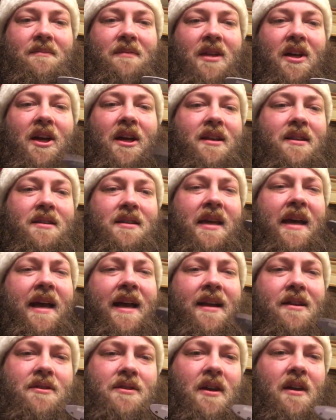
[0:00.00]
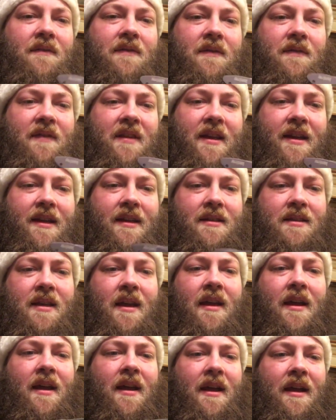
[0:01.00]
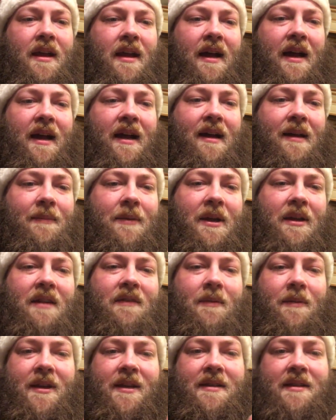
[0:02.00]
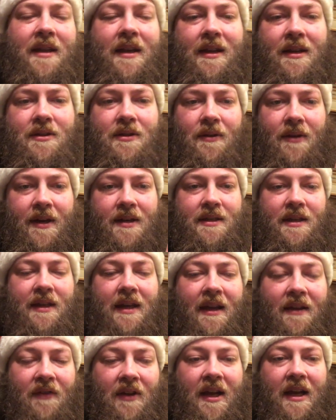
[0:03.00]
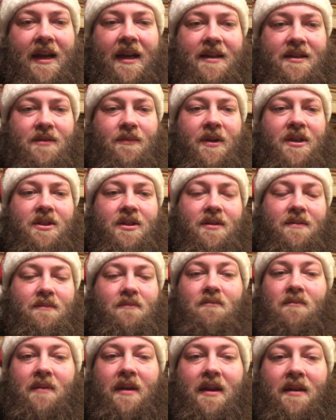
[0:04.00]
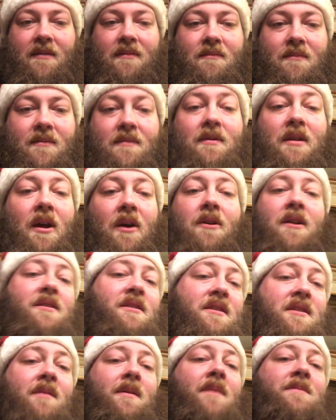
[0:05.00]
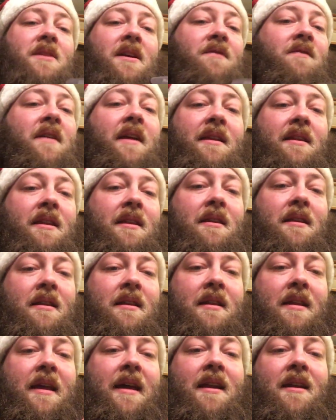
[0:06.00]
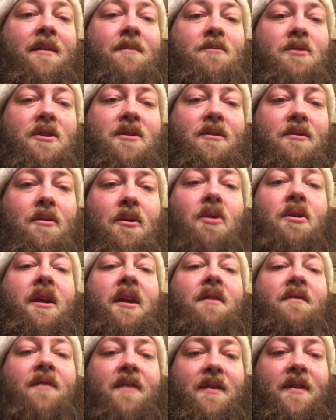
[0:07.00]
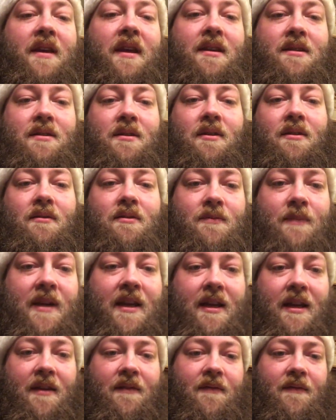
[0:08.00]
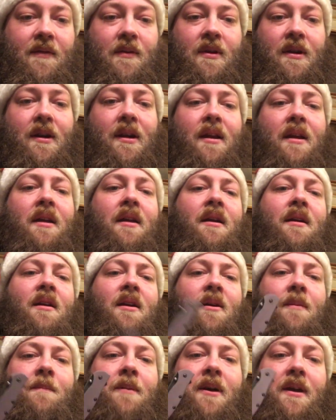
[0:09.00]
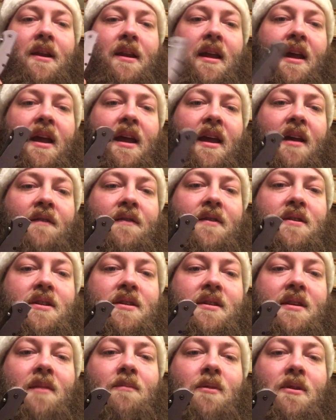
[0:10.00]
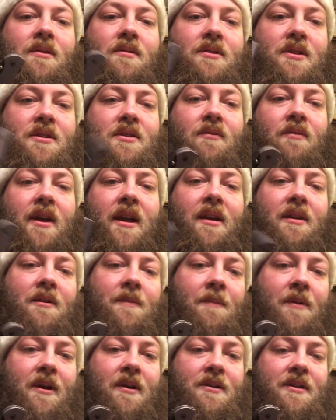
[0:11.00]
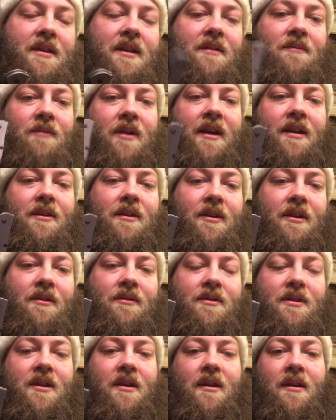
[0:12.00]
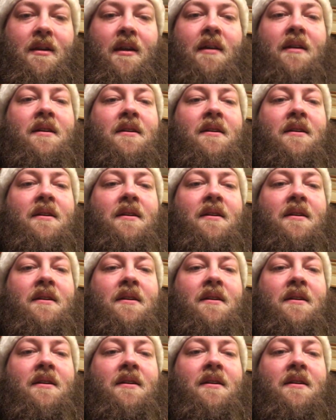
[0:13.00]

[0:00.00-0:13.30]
cutting tags off of things. Not everybody's like us crazy knife guys, and we just, honestly, sometimes I find that I'm just looking for things to use my knife for. But for just someone who's just a regular person, regular user,